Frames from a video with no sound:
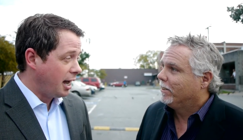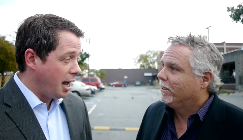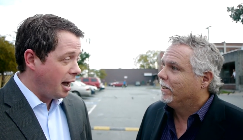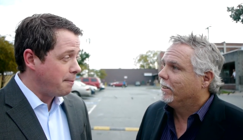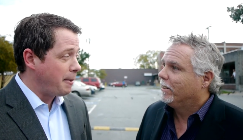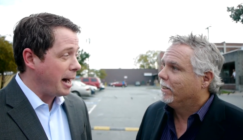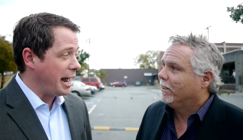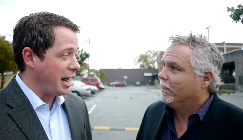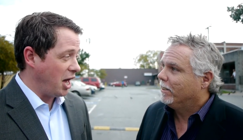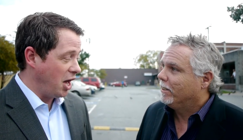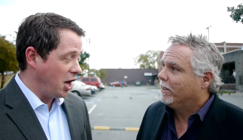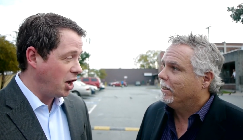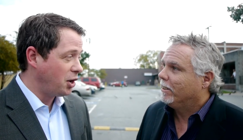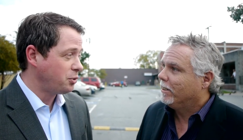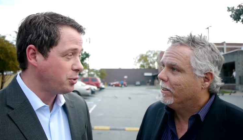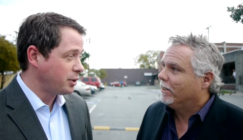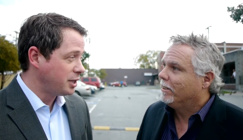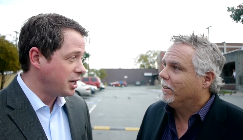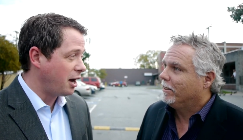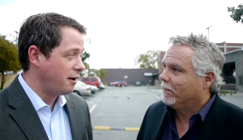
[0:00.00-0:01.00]
Speaker 1: About one
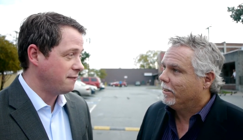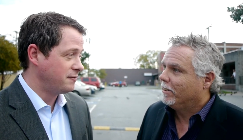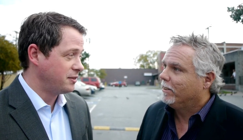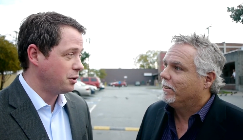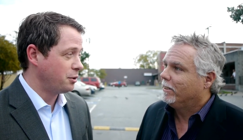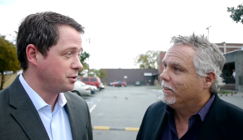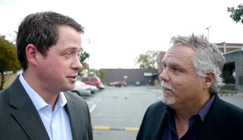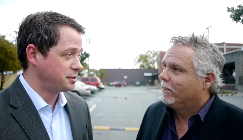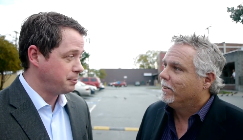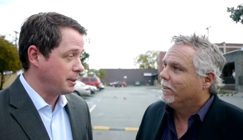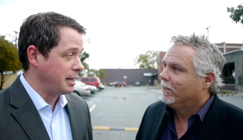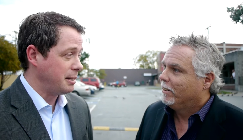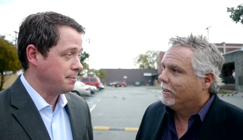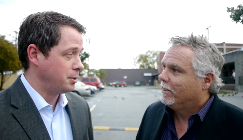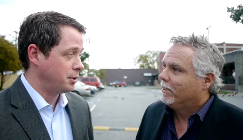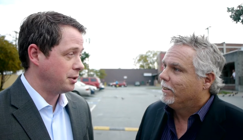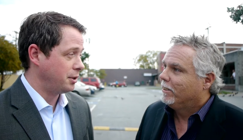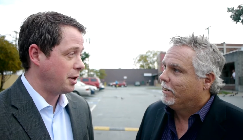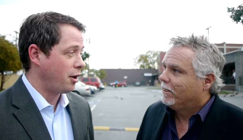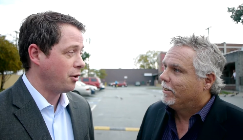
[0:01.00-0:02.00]
hundred of those
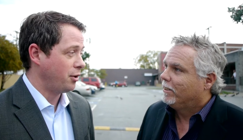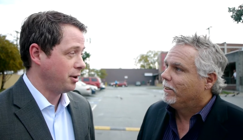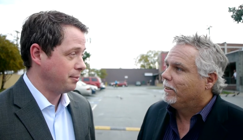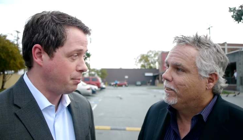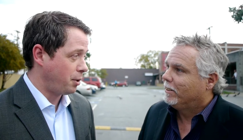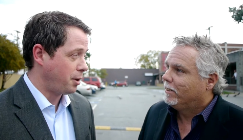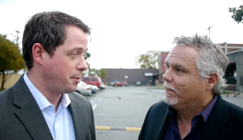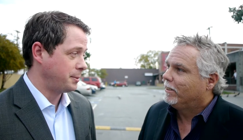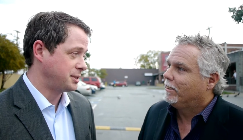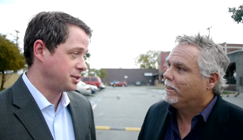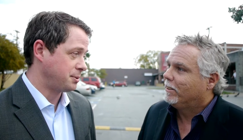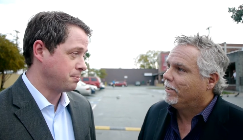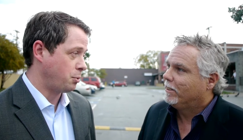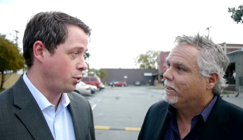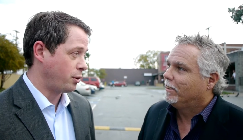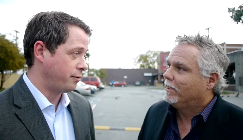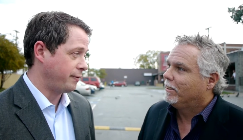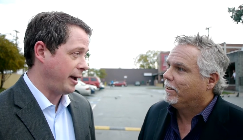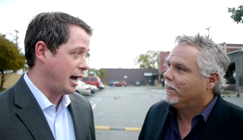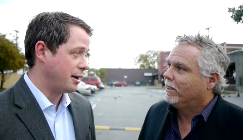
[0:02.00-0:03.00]
people are in permanent
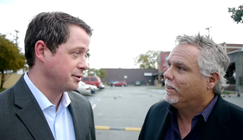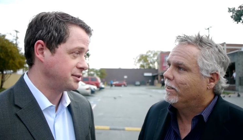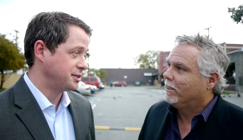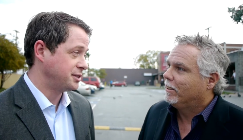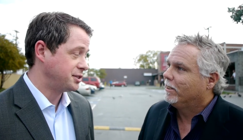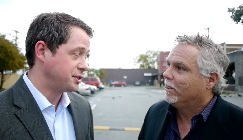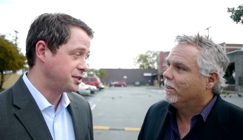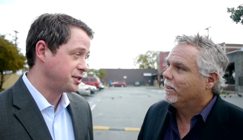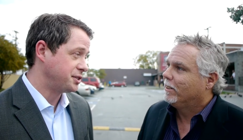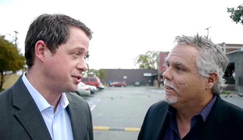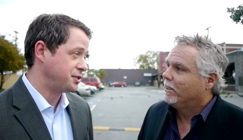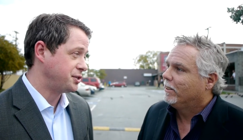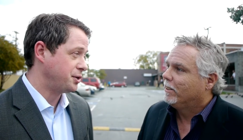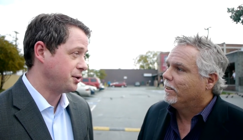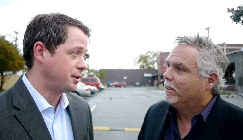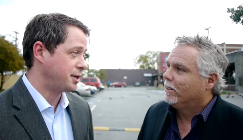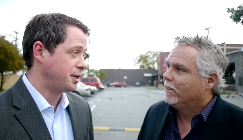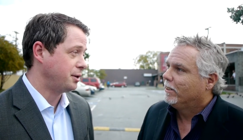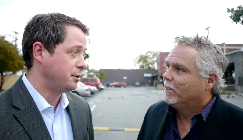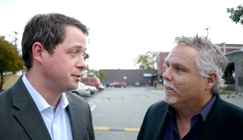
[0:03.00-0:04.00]
supportive housing just in
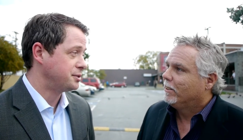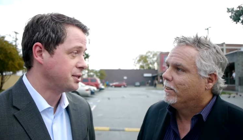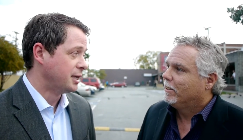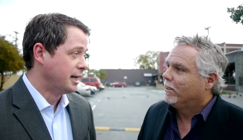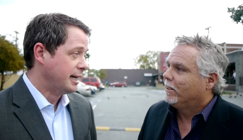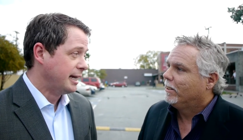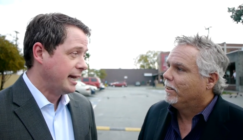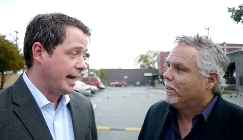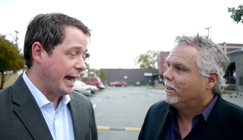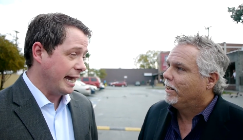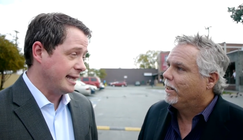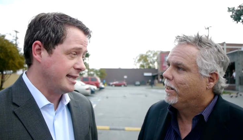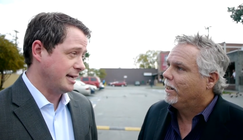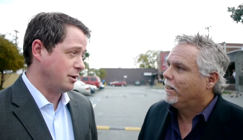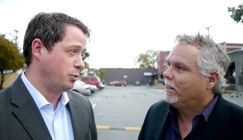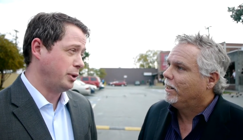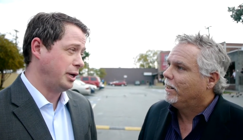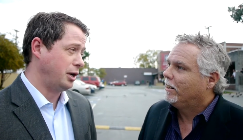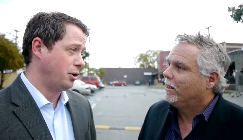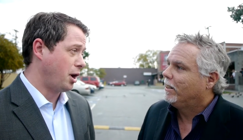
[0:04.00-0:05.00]
Syracuse. And
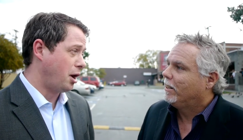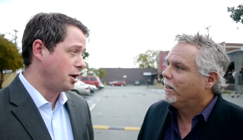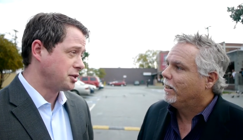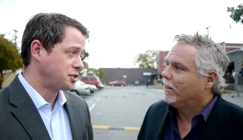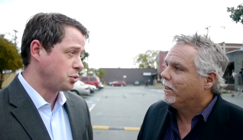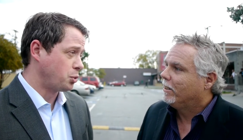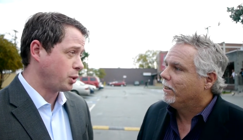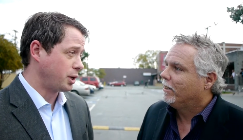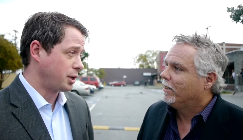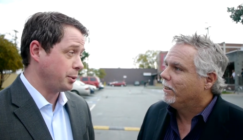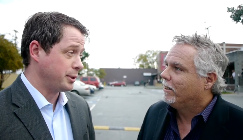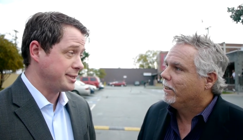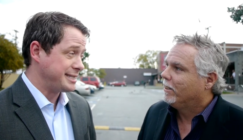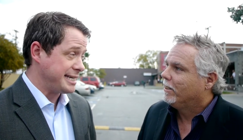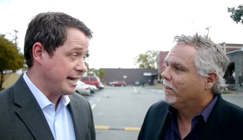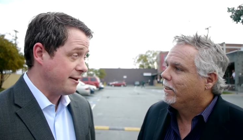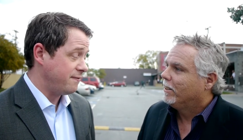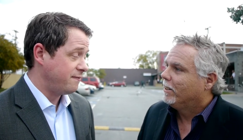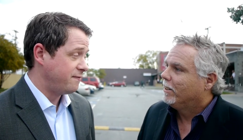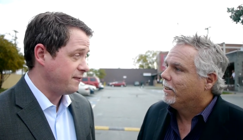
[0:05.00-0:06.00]
then we are also working with
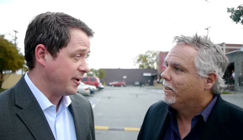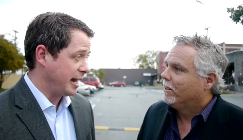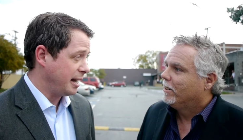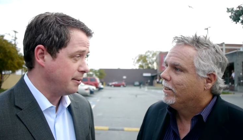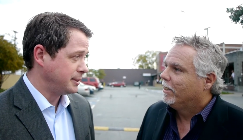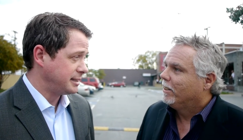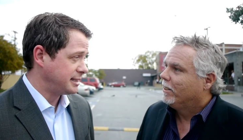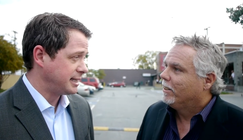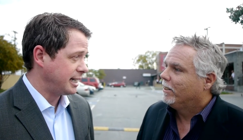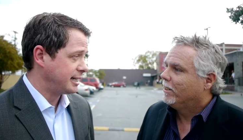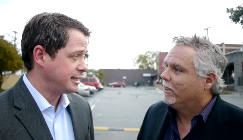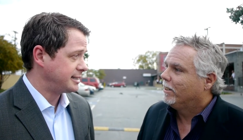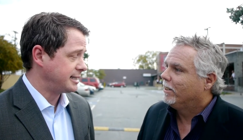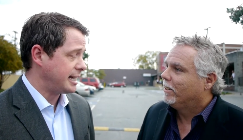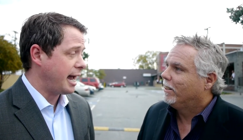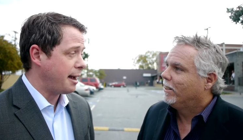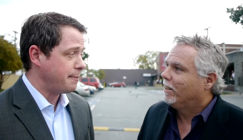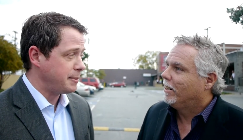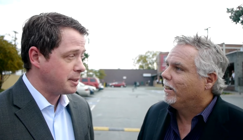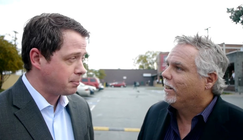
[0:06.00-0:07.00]
ten families at a
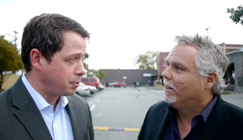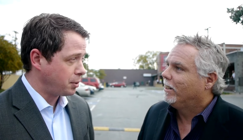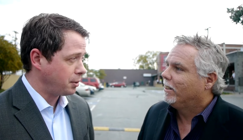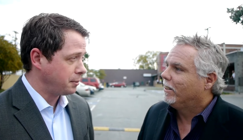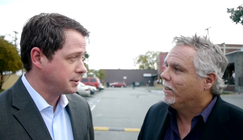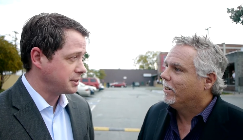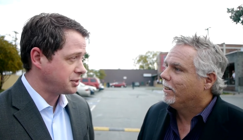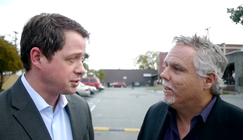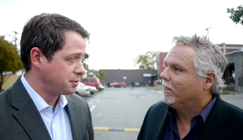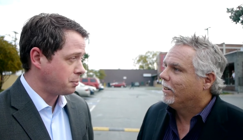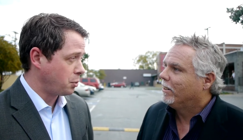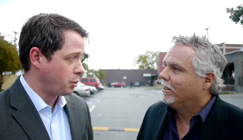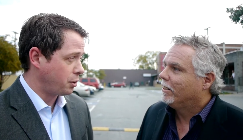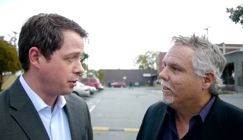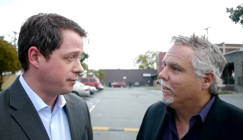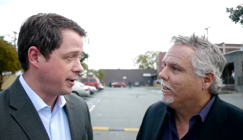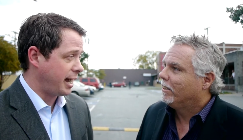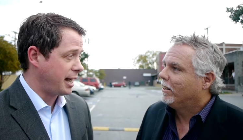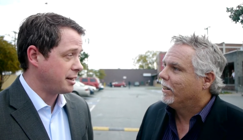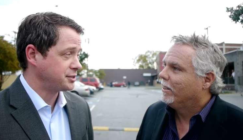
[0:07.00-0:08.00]
time in a permanent
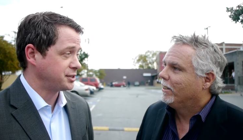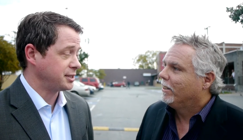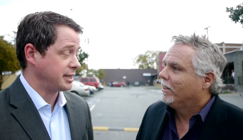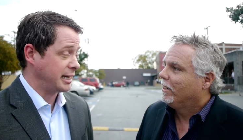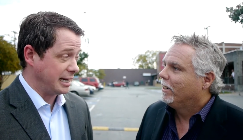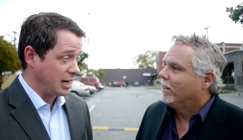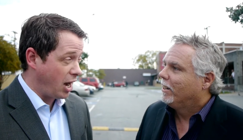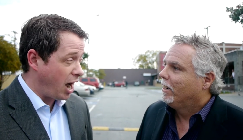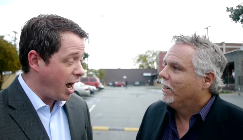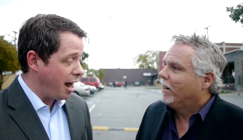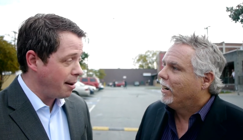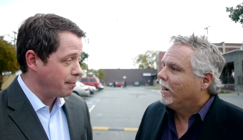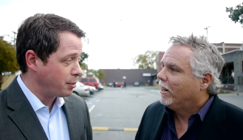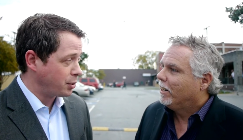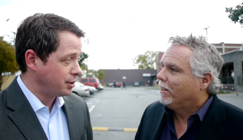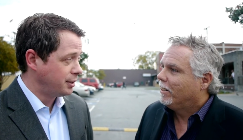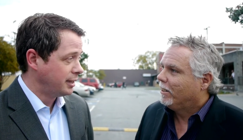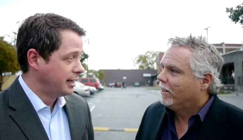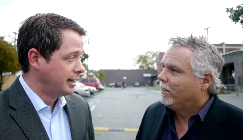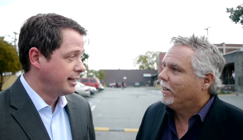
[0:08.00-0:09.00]
supportive housing in
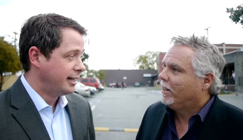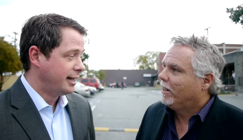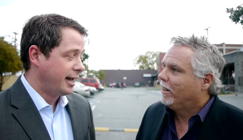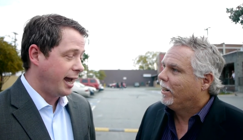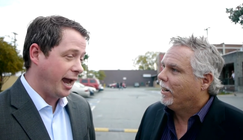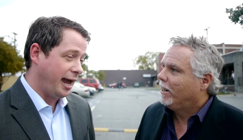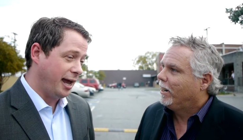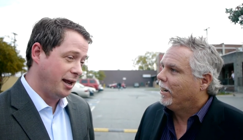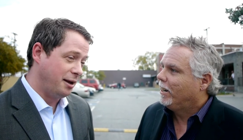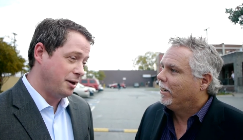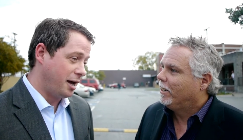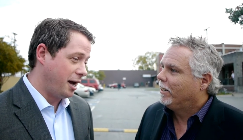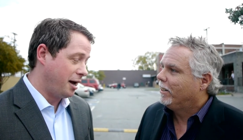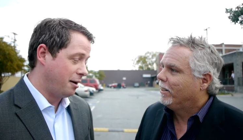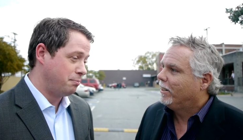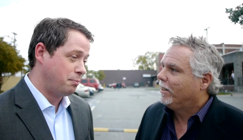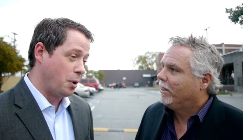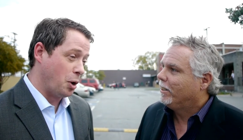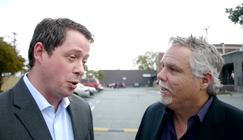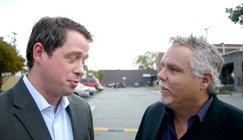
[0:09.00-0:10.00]
Auburn. And uh,
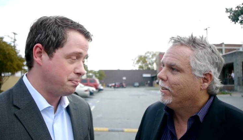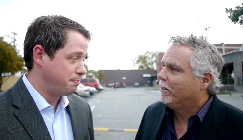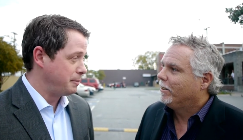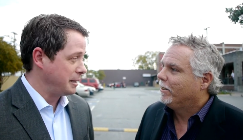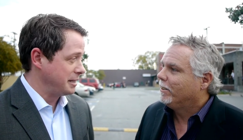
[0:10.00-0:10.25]
both